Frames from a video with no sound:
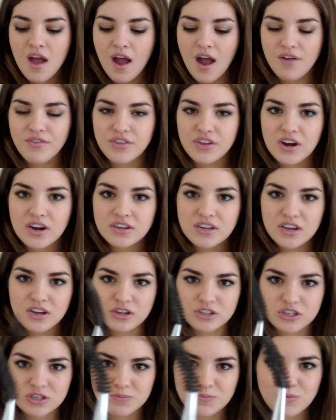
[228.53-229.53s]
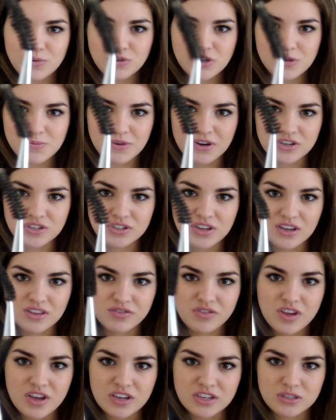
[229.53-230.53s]
And then I take a spoolie brush
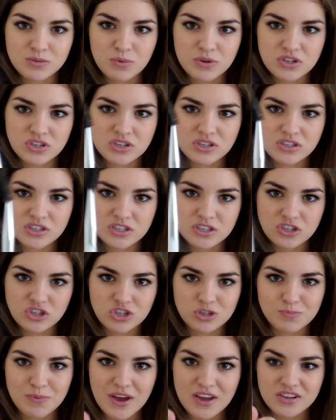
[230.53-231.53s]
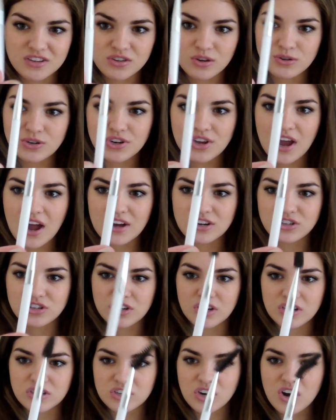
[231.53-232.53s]
like this, which this is just by Sonia
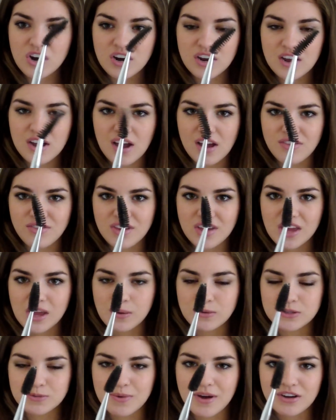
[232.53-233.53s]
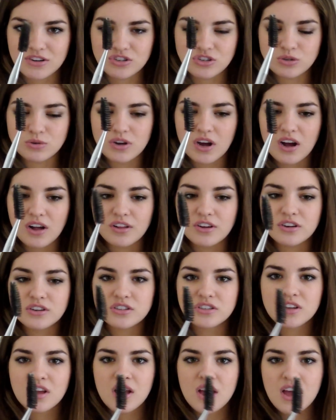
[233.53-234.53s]
Kashuk at Target. I think it was about
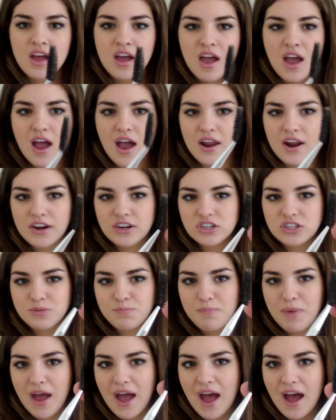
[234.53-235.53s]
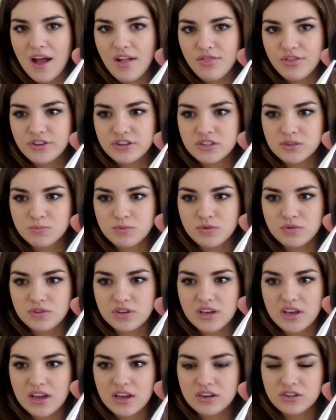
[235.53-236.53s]
$2. And I just pat the
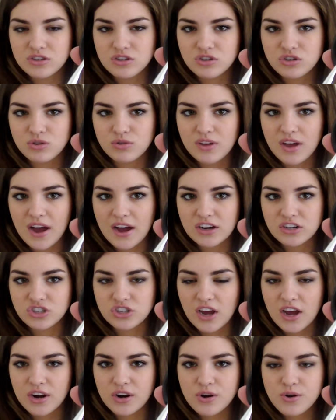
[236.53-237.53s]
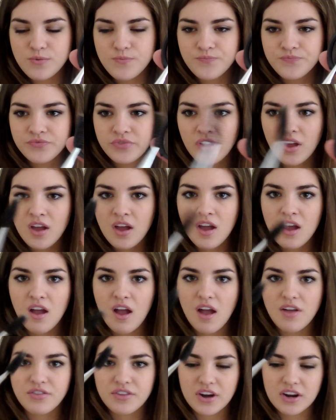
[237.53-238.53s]
spoolie into the eyeshadow.
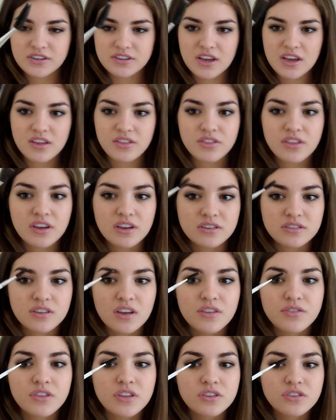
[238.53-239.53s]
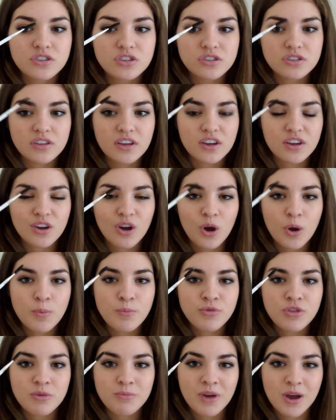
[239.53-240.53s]
And then I take this and then just like
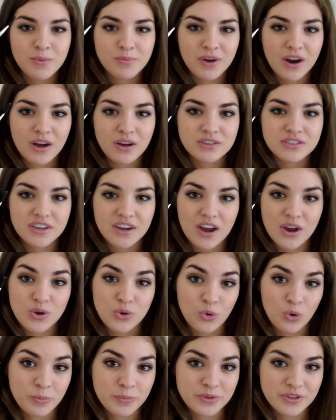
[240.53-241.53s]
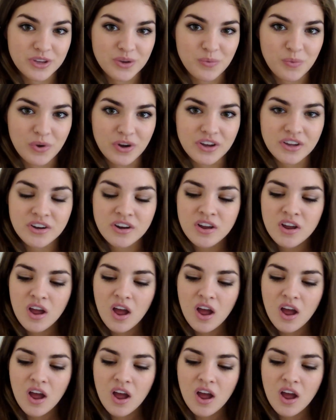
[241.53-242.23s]
comb through my brows like I normally would.